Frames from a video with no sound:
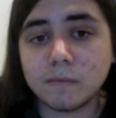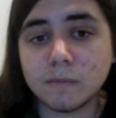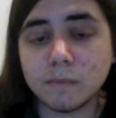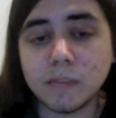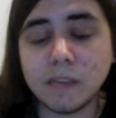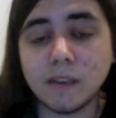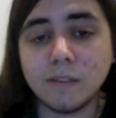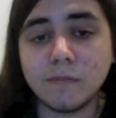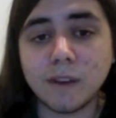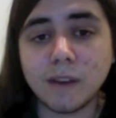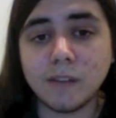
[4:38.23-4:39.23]
from the
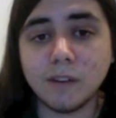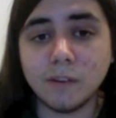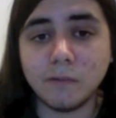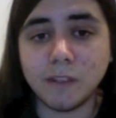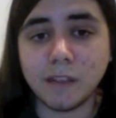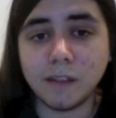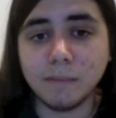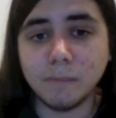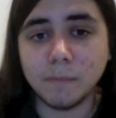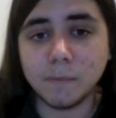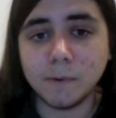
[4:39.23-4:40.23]
Five Unfame